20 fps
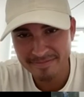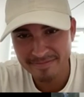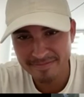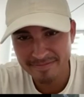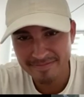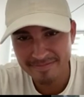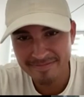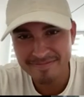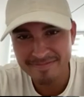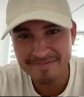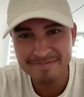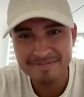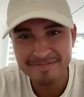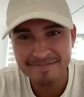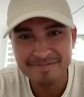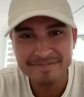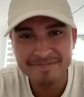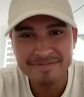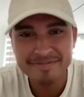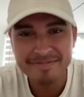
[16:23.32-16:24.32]

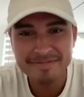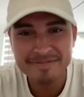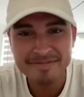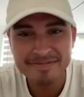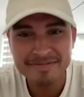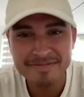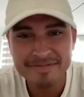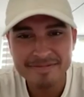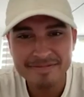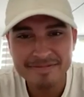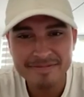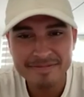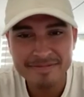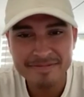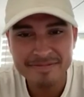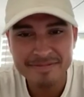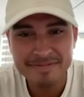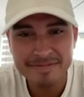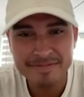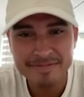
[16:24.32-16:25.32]

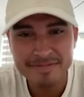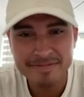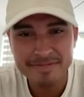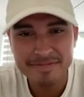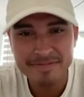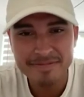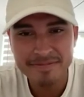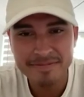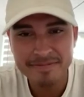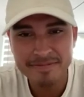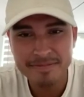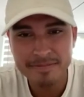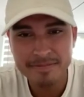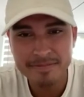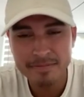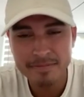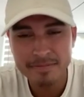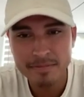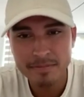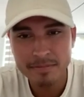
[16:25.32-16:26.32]

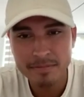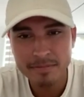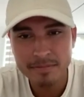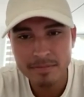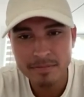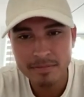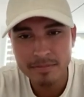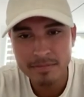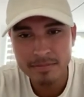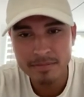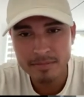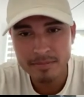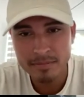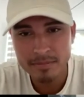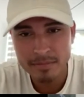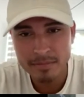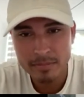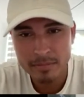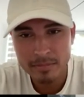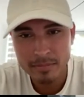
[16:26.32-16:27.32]

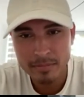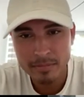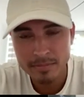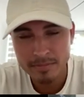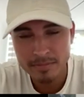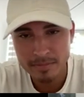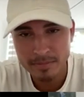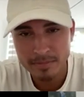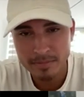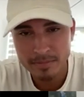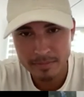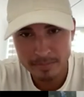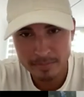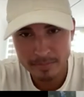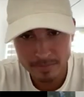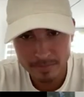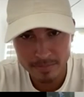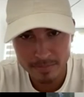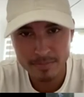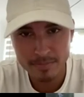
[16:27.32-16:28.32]

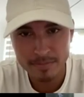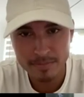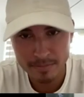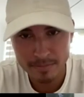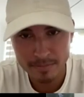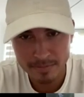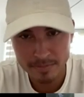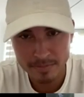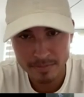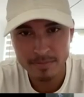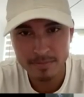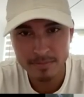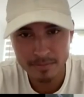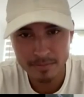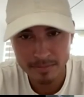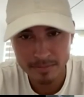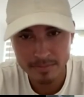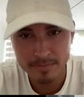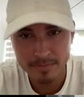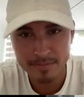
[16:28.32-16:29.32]

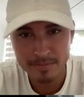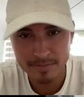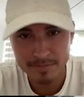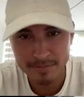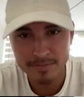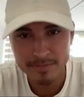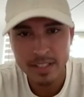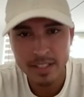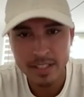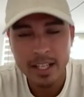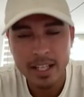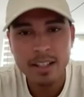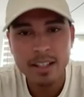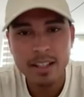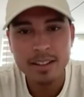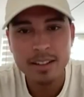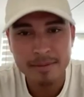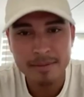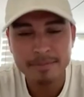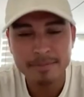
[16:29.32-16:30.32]

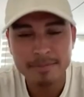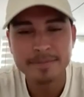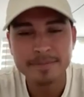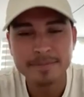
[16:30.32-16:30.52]
No words are spoken by the person on screen.